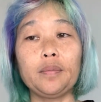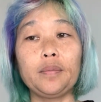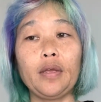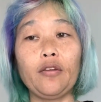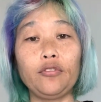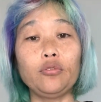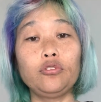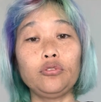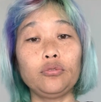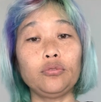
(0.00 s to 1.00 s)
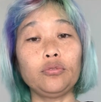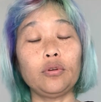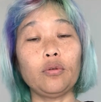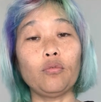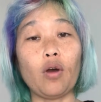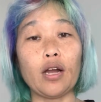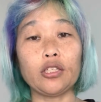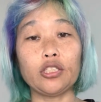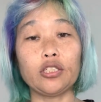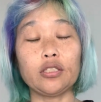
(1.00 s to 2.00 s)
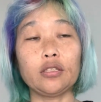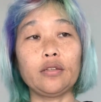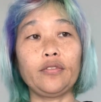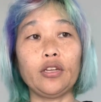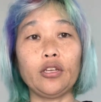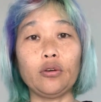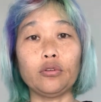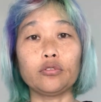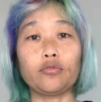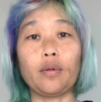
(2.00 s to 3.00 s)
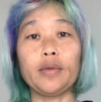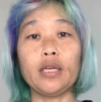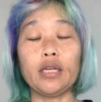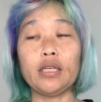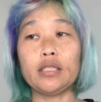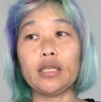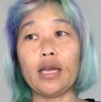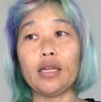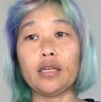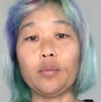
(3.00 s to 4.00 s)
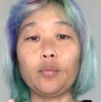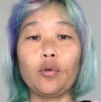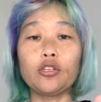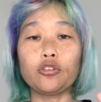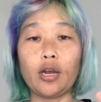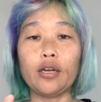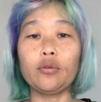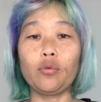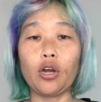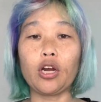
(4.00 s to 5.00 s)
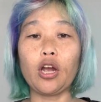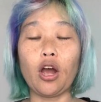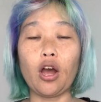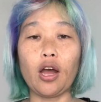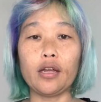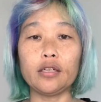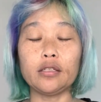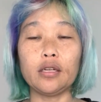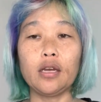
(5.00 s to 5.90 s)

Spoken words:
if you do watch the videos from beginning to end. I'm trying to work on